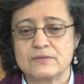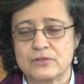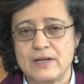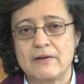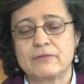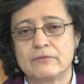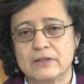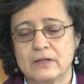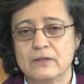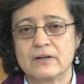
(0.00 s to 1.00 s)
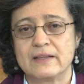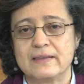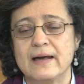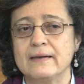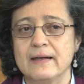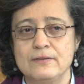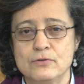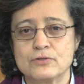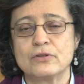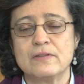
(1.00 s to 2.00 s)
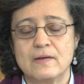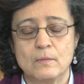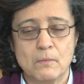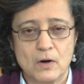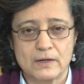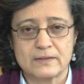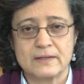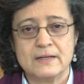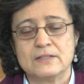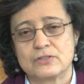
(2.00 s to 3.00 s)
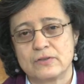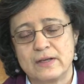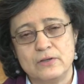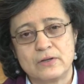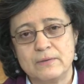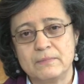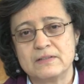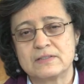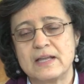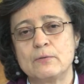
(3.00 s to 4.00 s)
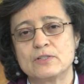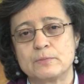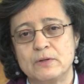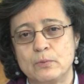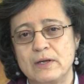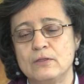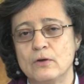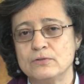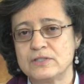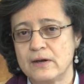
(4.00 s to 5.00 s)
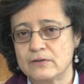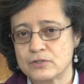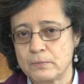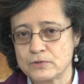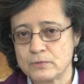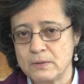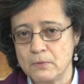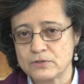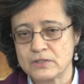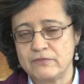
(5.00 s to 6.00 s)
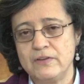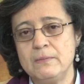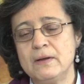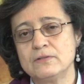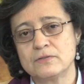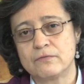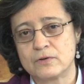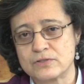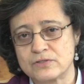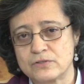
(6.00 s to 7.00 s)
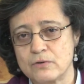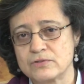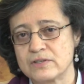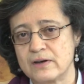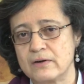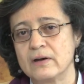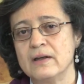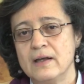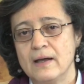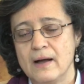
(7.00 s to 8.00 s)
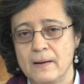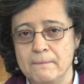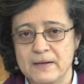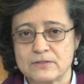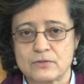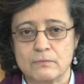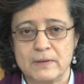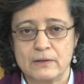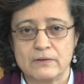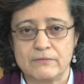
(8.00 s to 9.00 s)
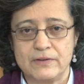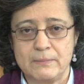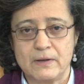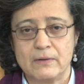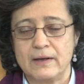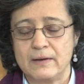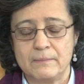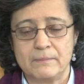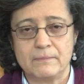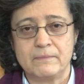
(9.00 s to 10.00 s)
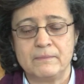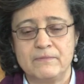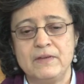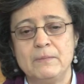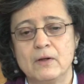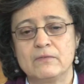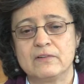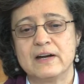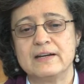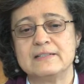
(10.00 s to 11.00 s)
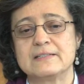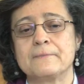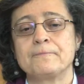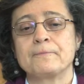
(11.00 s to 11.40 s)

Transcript: So you have to really look at that. And usually they're marked so that you can distinguish between those that are supposed to be mostly females versus those that are uh, mixed of male and female and mm, female varieties.